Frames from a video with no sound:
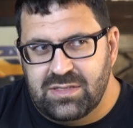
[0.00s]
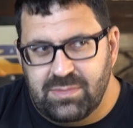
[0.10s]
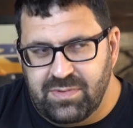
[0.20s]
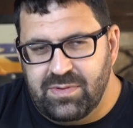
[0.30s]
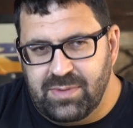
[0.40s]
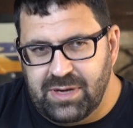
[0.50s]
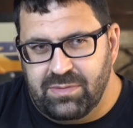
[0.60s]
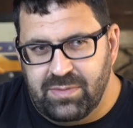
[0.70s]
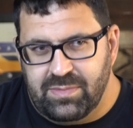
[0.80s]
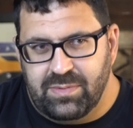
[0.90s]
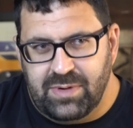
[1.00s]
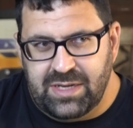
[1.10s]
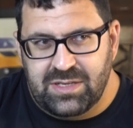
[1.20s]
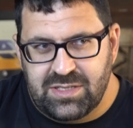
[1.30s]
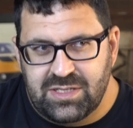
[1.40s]
of you might remember, when
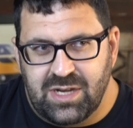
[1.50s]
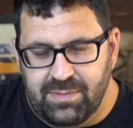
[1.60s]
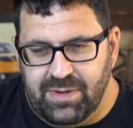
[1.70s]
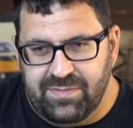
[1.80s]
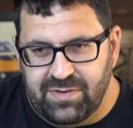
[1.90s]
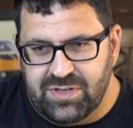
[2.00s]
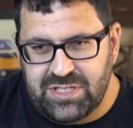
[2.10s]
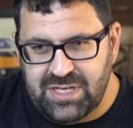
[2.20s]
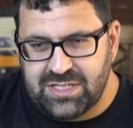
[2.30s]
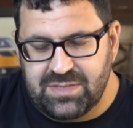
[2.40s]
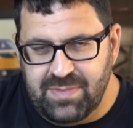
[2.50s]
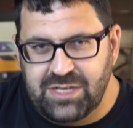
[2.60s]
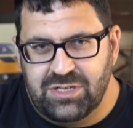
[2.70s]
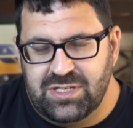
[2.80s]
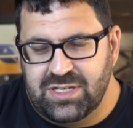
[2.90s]
I got my first
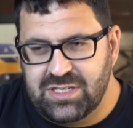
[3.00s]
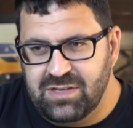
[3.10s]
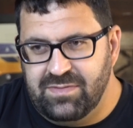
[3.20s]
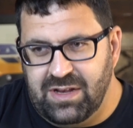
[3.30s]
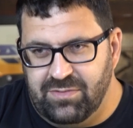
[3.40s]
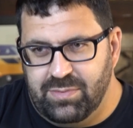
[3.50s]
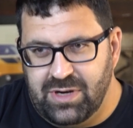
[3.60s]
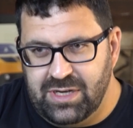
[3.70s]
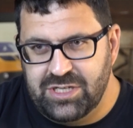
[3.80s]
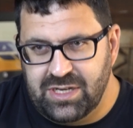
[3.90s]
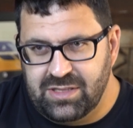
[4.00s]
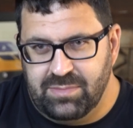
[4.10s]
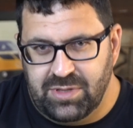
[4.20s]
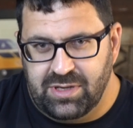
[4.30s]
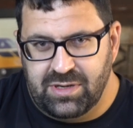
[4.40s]
major 16-valve project that
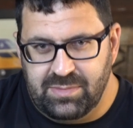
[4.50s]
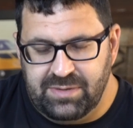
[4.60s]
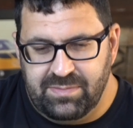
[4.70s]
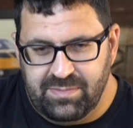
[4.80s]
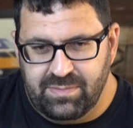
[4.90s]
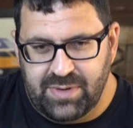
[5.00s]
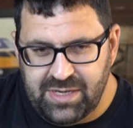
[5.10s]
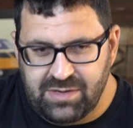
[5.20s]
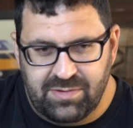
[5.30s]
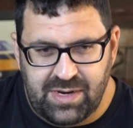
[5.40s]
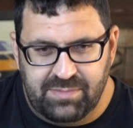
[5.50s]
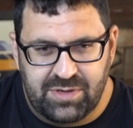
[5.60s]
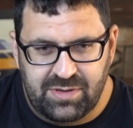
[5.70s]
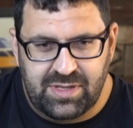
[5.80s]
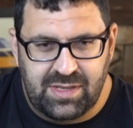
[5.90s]
belonged to my buddy Graham
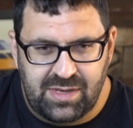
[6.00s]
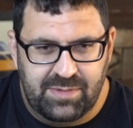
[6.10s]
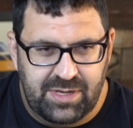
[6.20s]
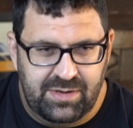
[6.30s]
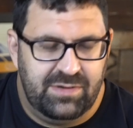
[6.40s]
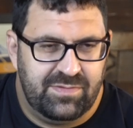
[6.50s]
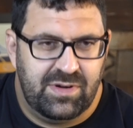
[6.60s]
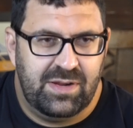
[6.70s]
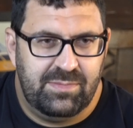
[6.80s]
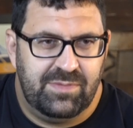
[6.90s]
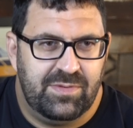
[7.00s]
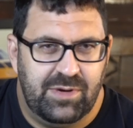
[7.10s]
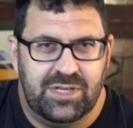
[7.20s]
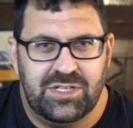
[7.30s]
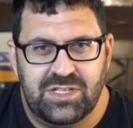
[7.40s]
Cookingham. I don't know if Graham ever
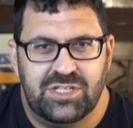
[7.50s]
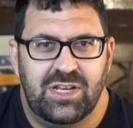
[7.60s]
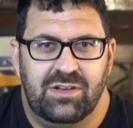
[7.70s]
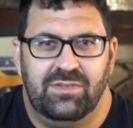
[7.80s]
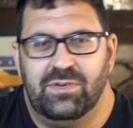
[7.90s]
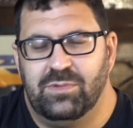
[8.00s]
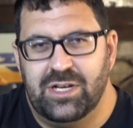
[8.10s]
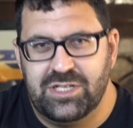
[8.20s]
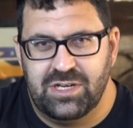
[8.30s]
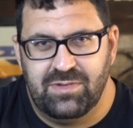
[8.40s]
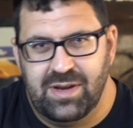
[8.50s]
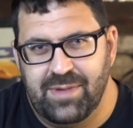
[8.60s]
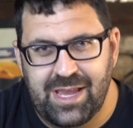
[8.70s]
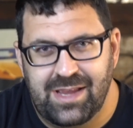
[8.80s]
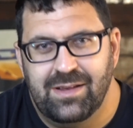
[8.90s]
watches this channel. If you're watching, Graham,
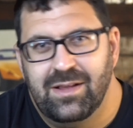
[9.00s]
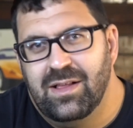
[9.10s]
hey.